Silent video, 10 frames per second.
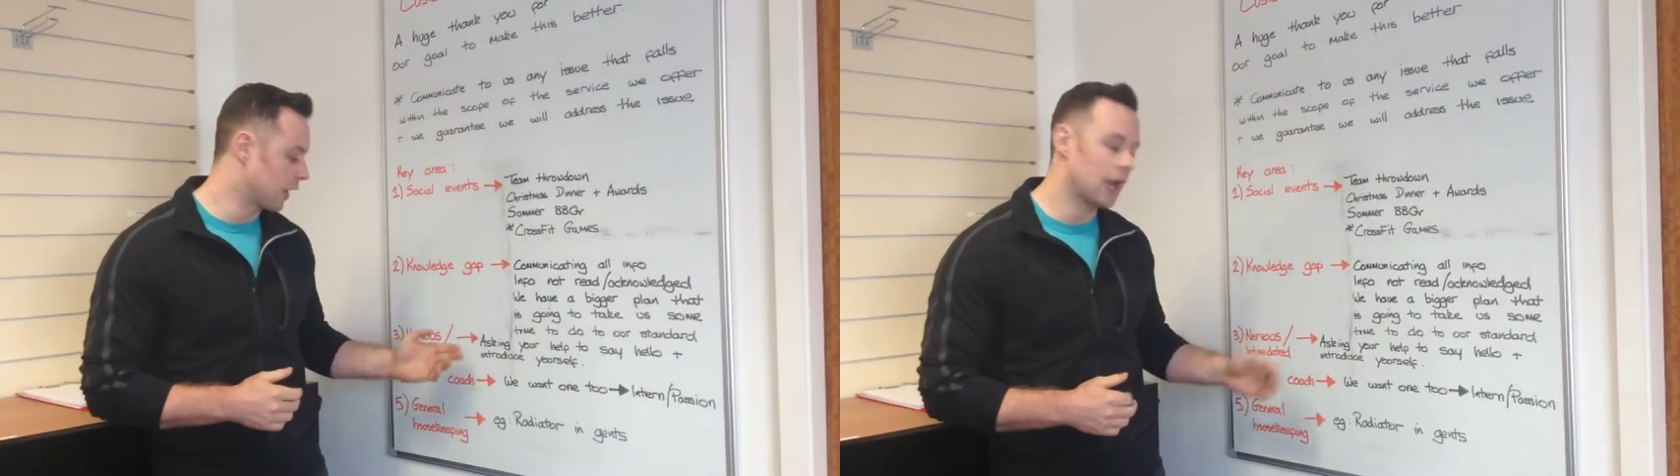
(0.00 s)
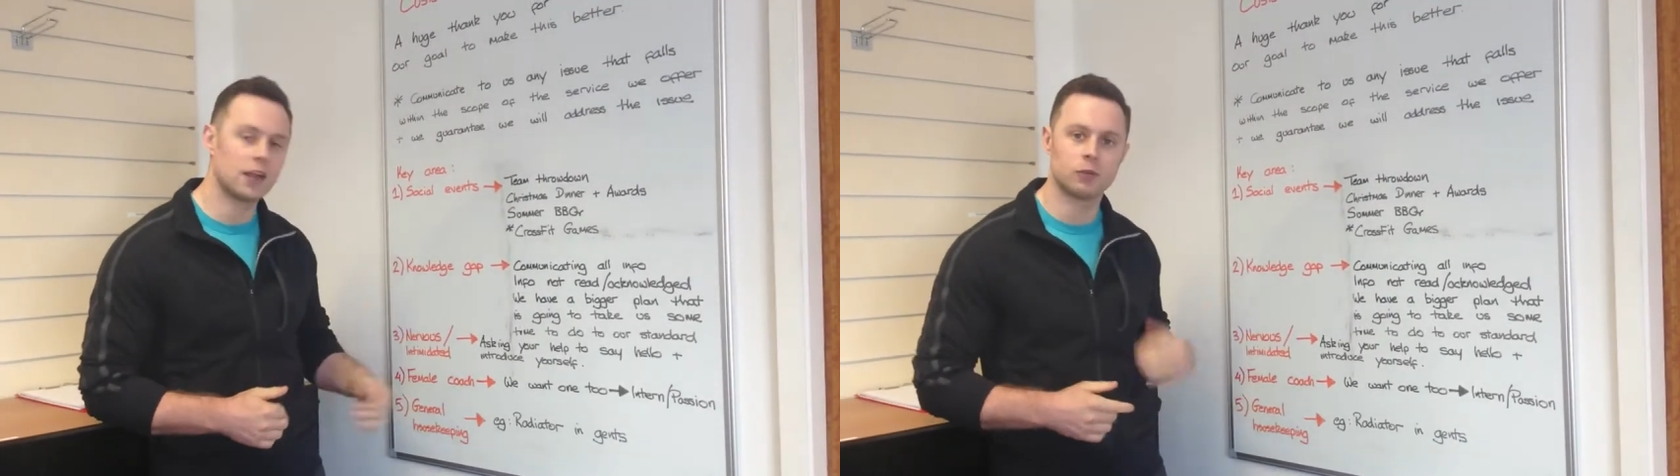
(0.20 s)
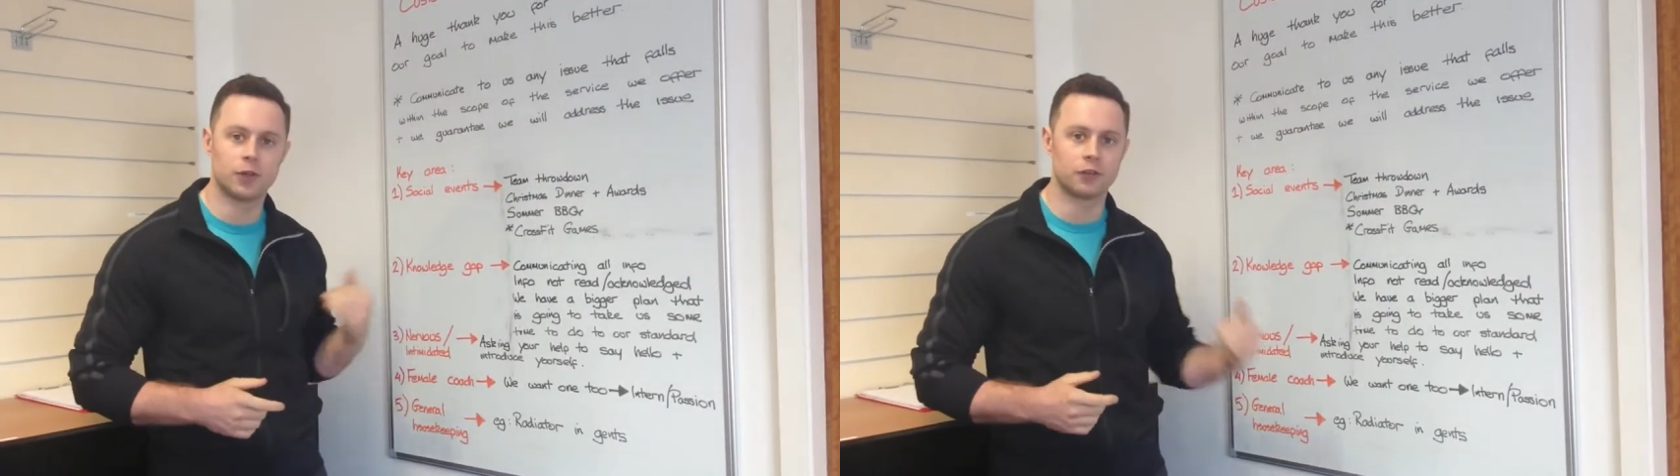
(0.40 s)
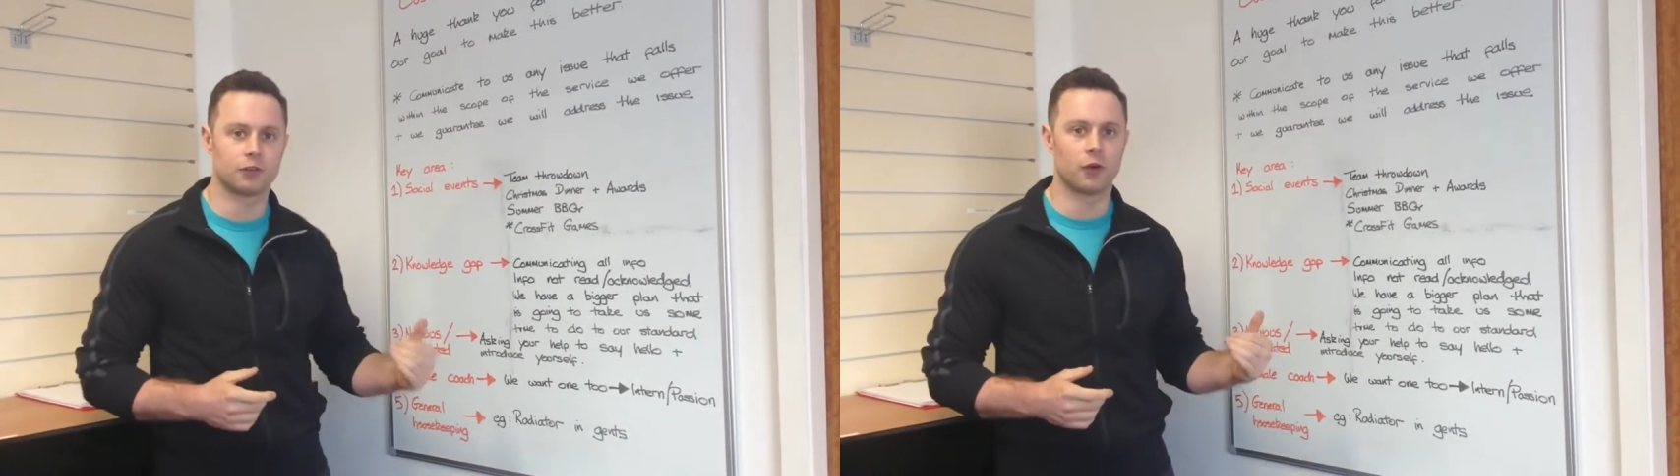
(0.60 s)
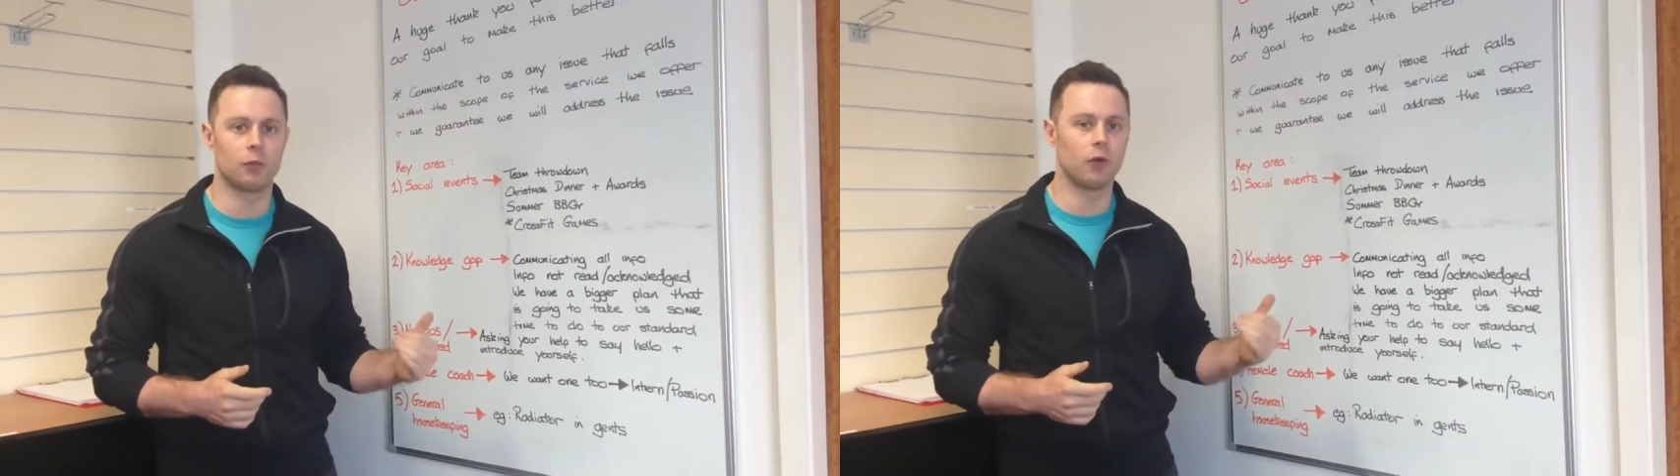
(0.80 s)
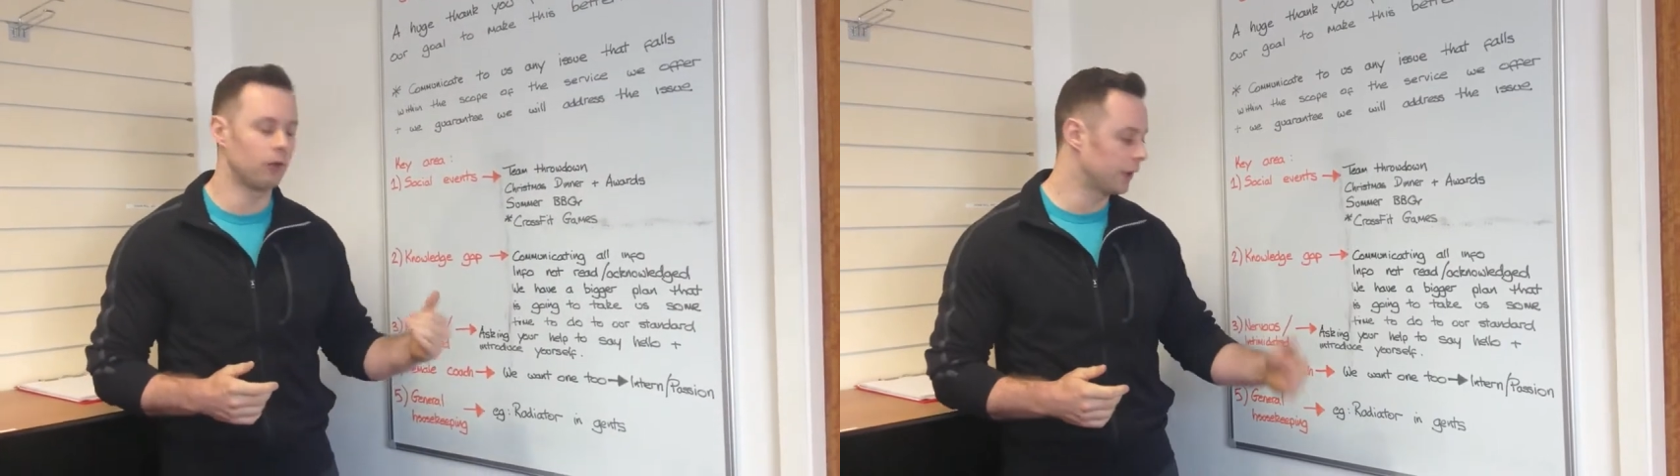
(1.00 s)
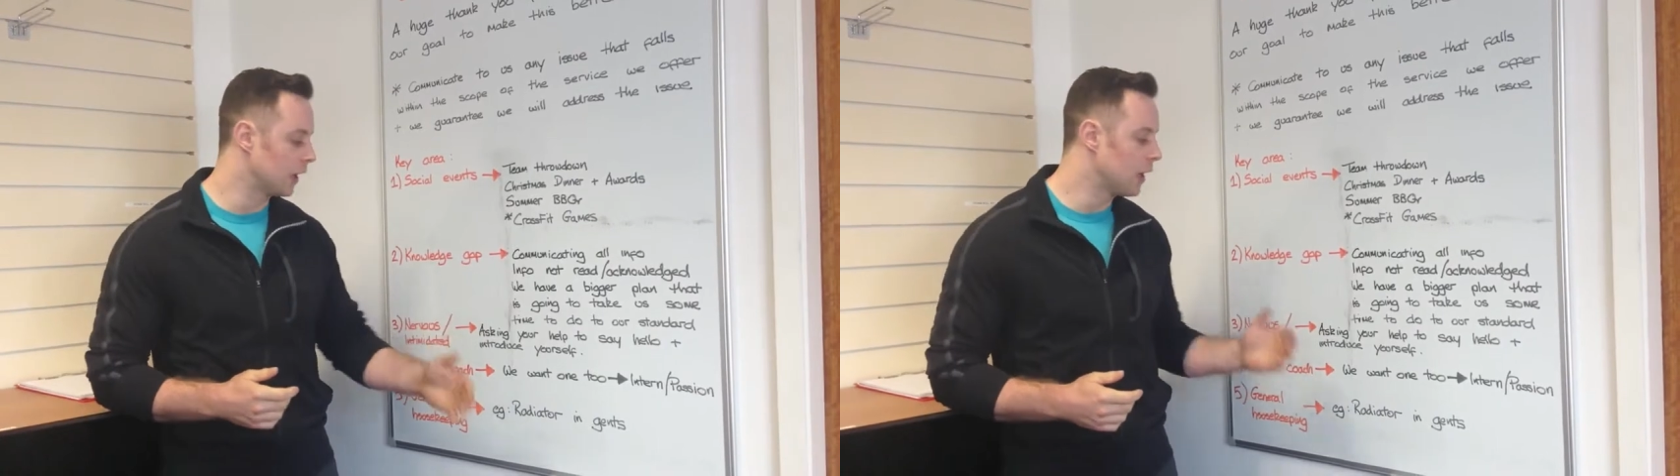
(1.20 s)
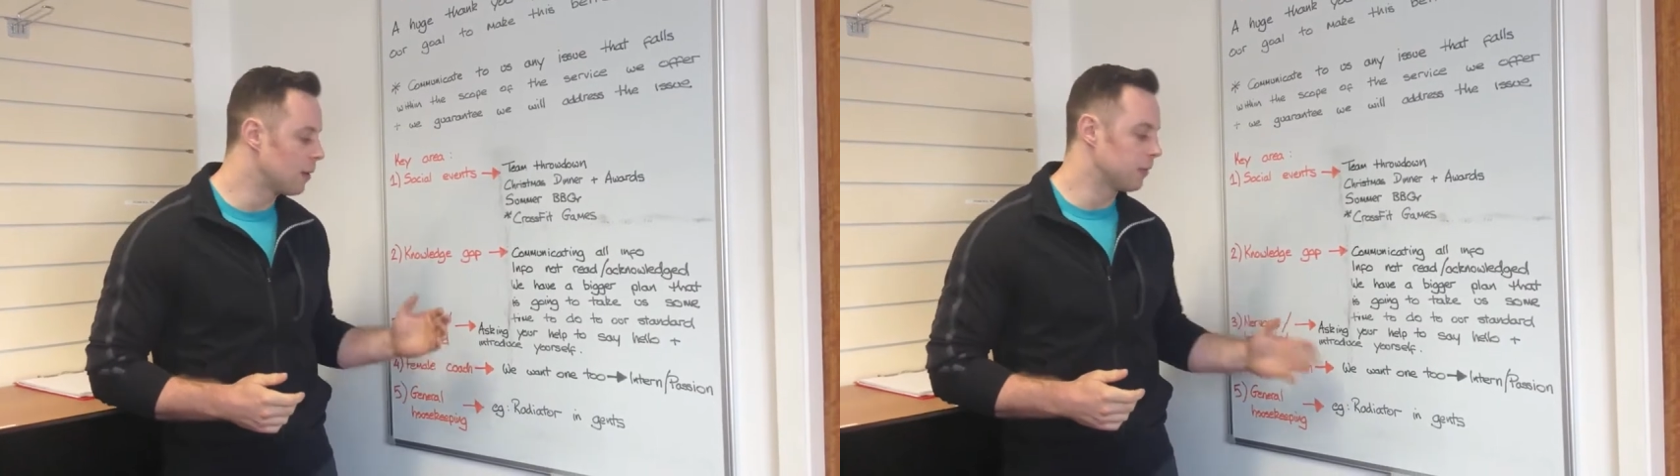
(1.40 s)
class when you're foam
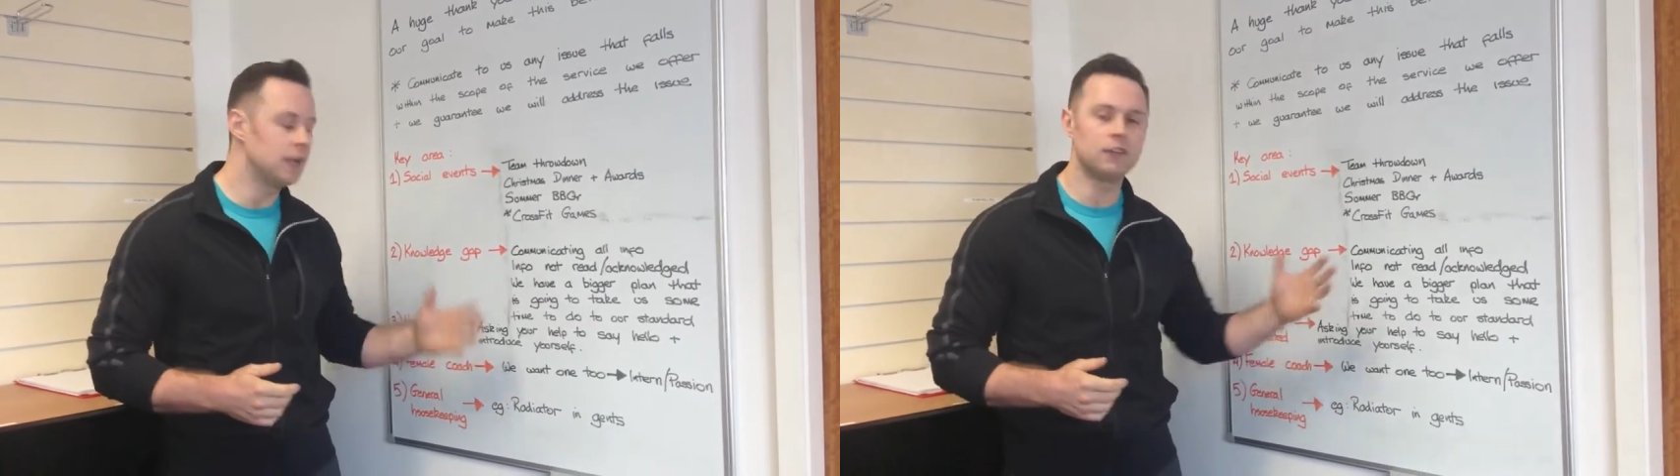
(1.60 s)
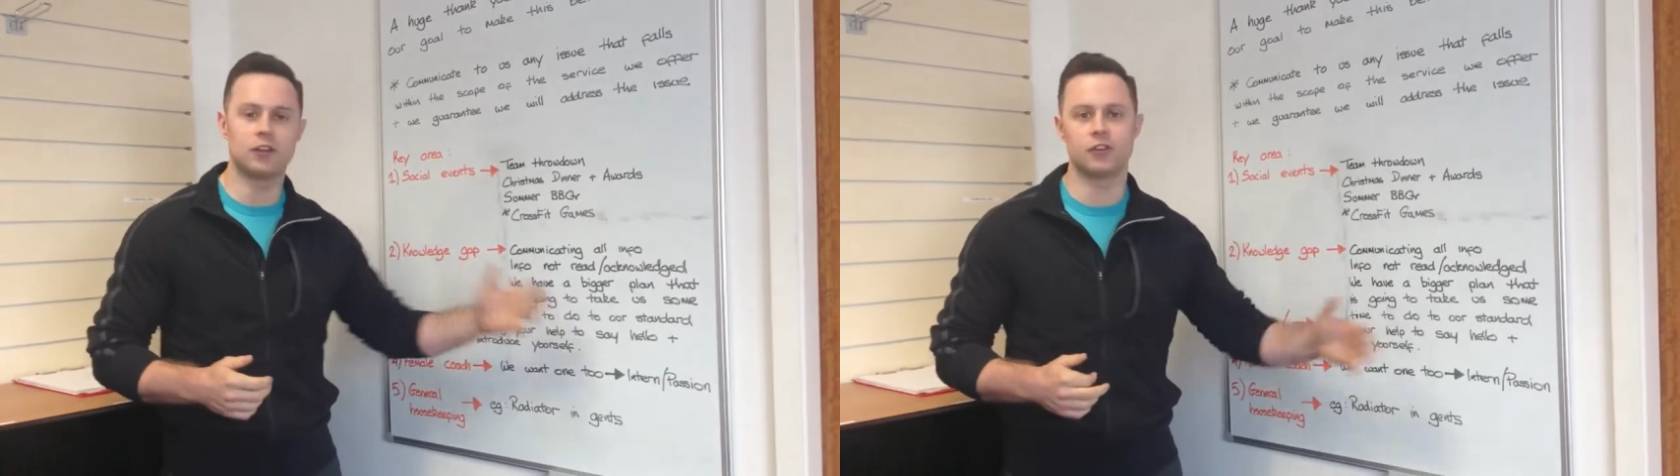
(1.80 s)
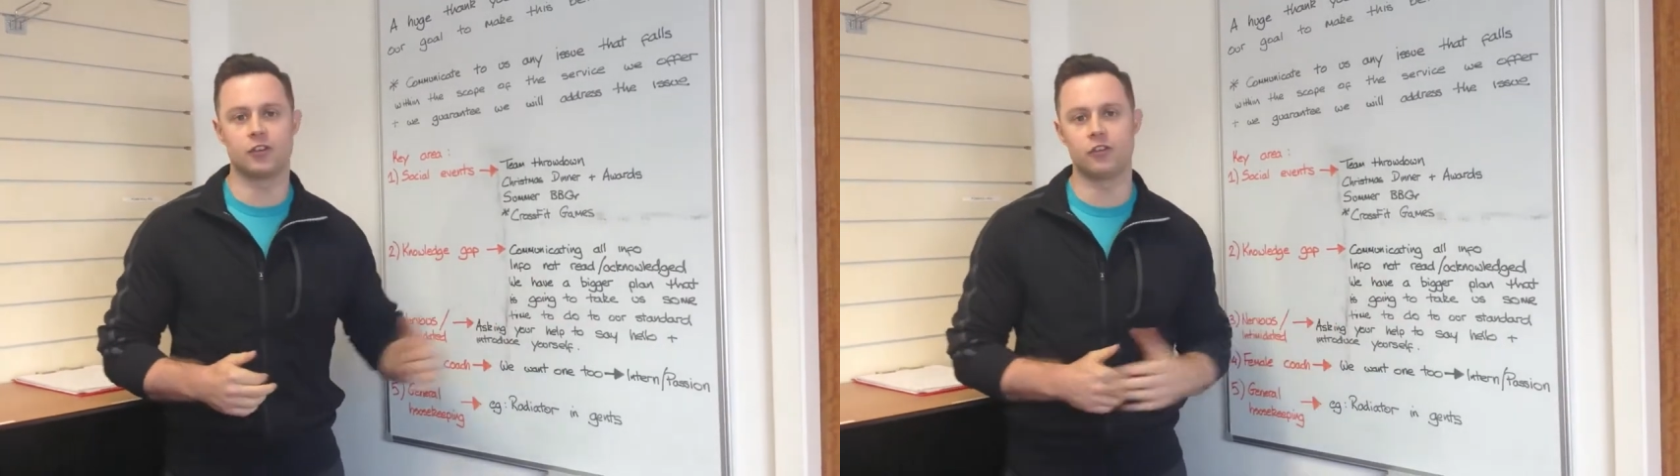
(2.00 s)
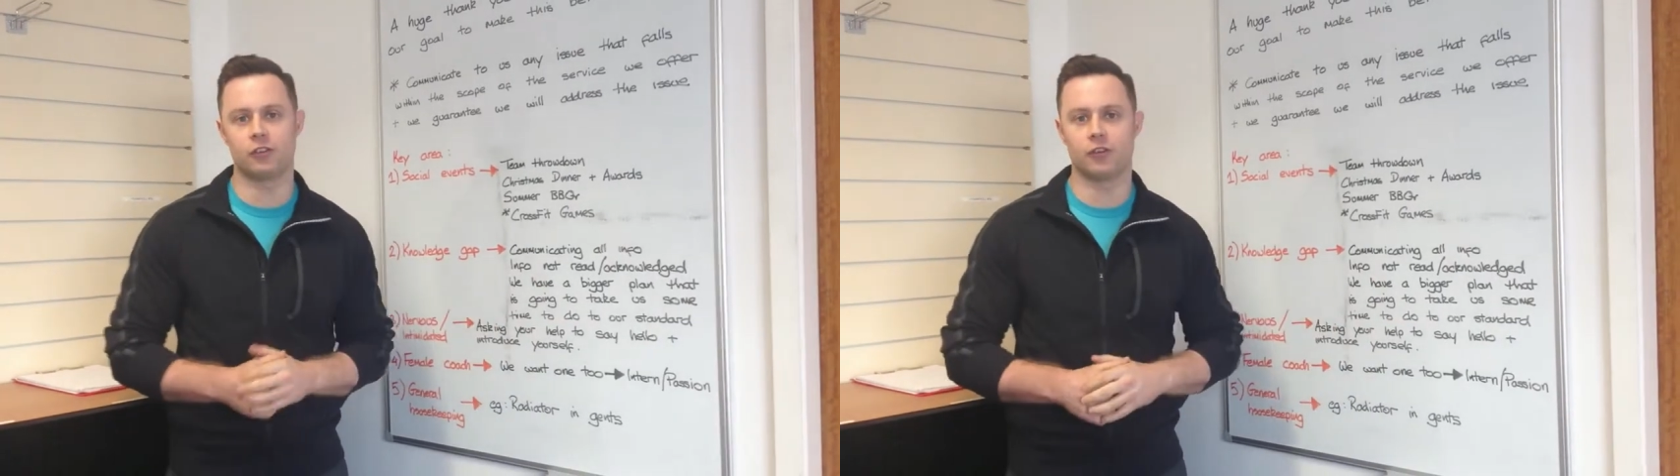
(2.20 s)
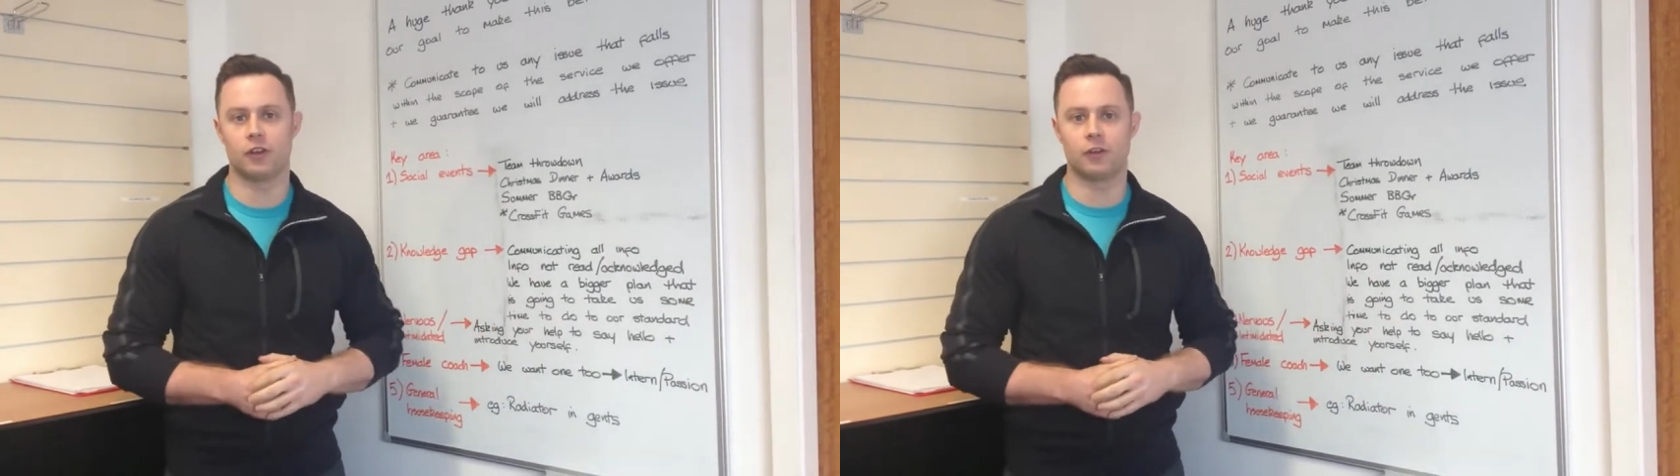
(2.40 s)
rolling, please introduce